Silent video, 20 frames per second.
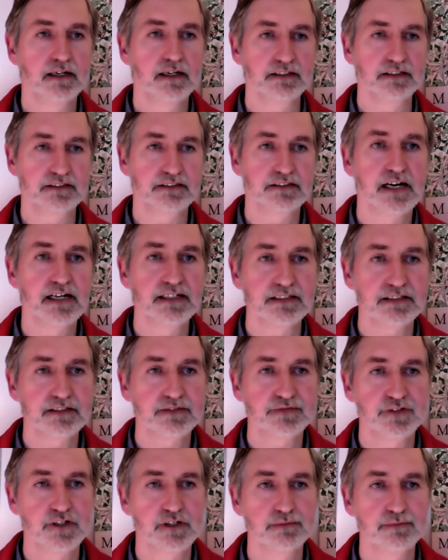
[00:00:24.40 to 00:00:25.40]
grants
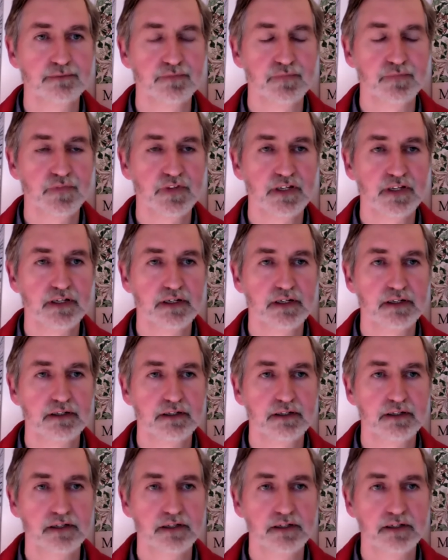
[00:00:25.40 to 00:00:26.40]
from
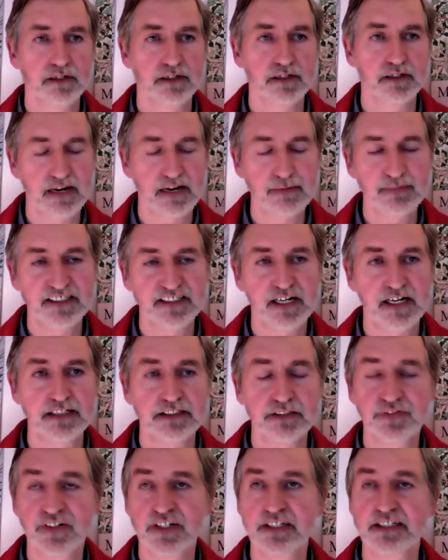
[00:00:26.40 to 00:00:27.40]
Climate
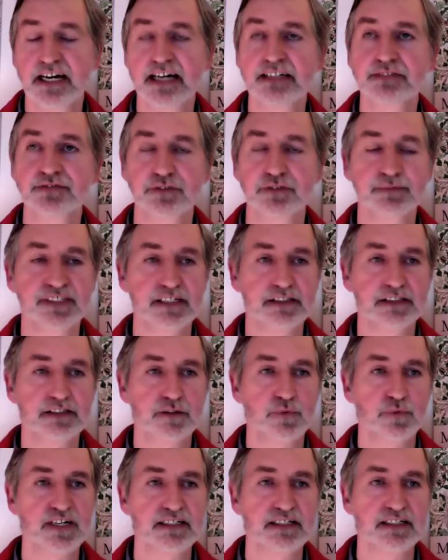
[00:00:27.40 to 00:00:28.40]
Challenge Fund and from Zero
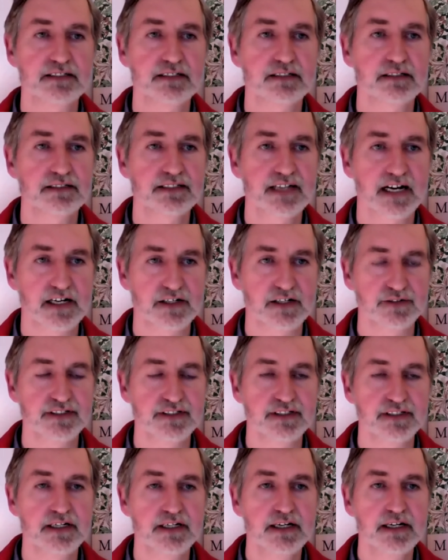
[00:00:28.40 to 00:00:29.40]
Waste
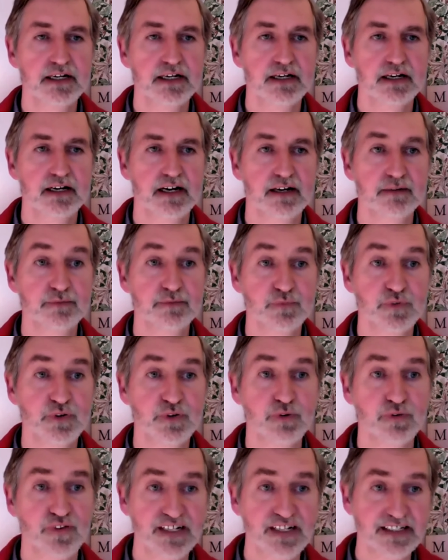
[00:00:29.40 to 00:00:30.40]
Towns, we
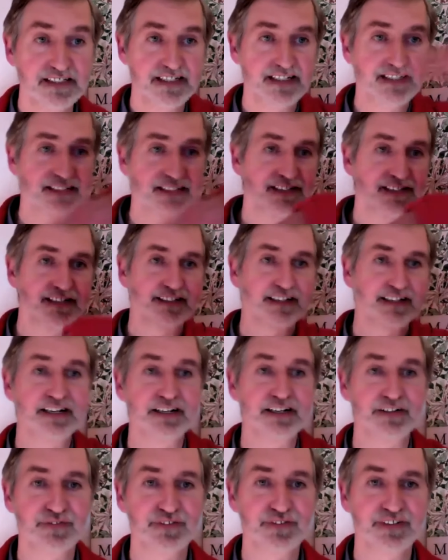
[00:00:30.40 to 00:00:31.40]
were facing a
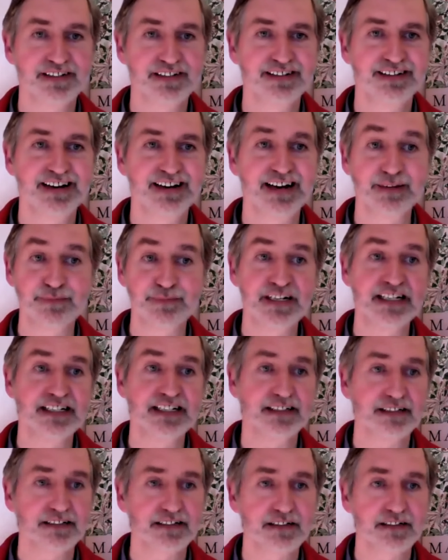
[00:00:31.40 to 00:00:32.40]
cliff, like
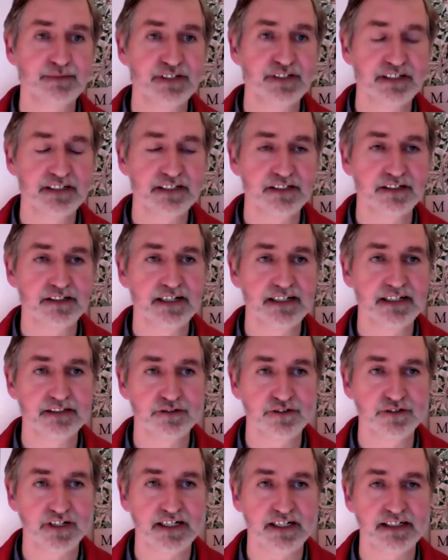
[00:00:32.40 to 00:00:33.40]
many community-led
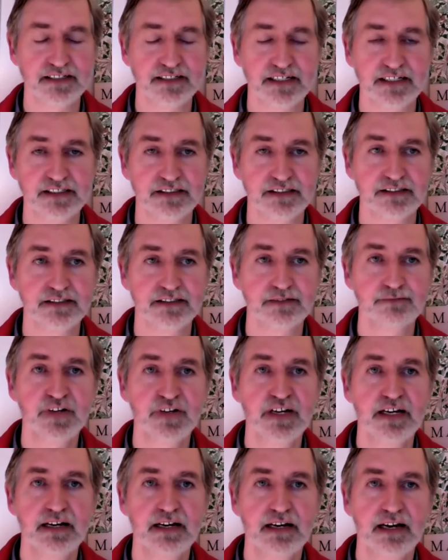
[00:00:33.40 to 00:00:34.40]
organizations.
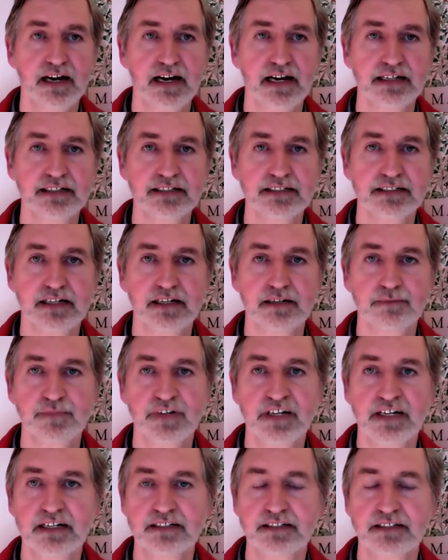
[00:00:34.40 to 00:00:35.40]
And
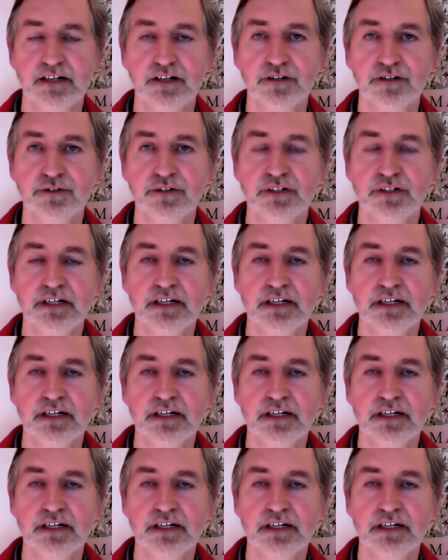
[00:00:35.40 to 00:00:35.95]
so